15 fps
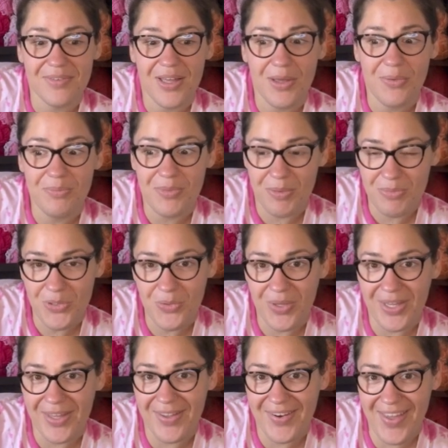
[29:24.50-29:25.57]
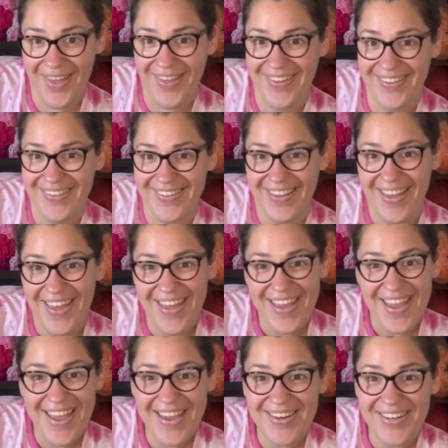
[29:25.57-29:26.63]
I'm doing it.
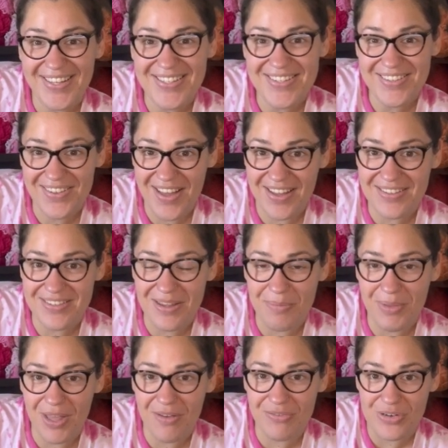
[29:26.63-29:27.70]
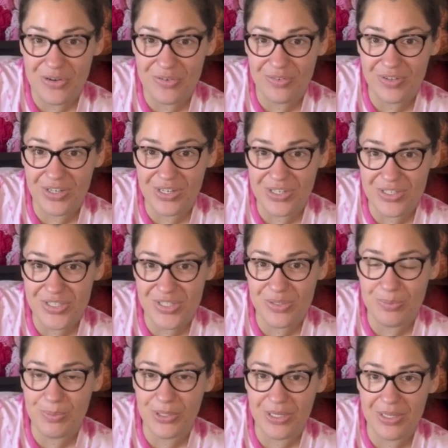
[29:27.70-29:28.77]
And I still had some left over to
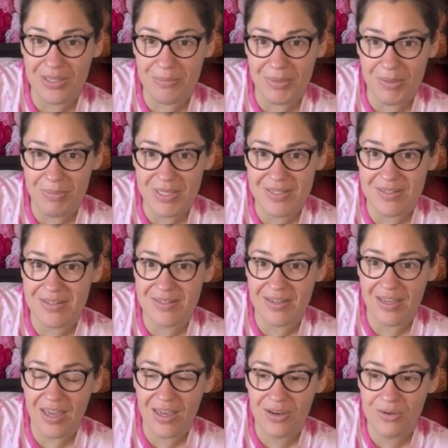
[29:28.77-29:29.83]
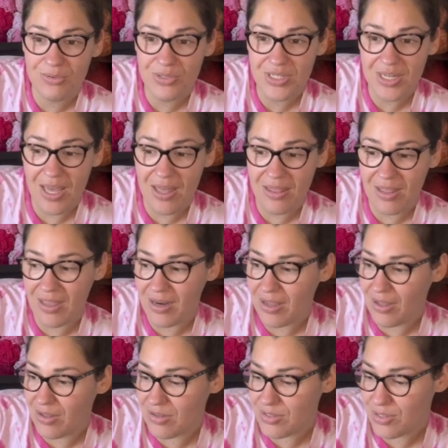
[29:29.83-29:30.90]
put in my business account, and then I
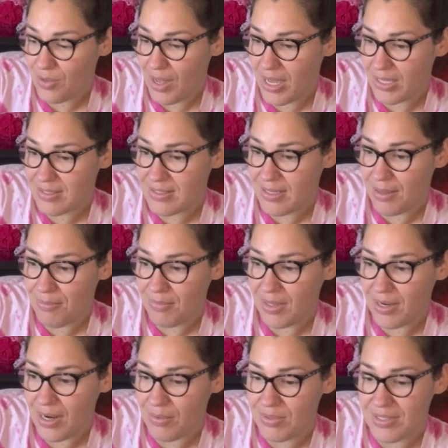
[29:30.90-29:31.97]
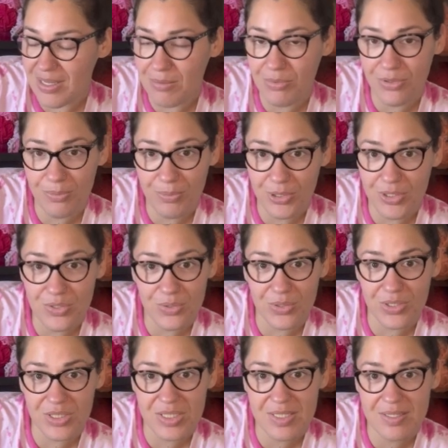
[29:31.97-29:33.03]
also had some that I was able to put
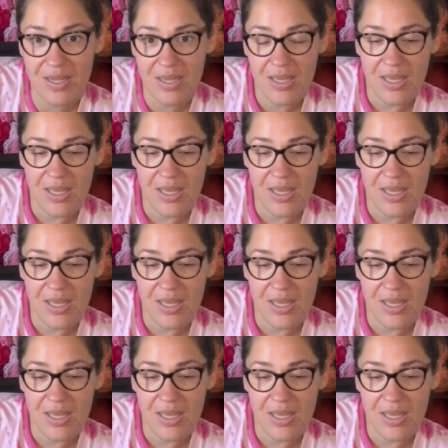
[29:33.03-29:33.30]
towards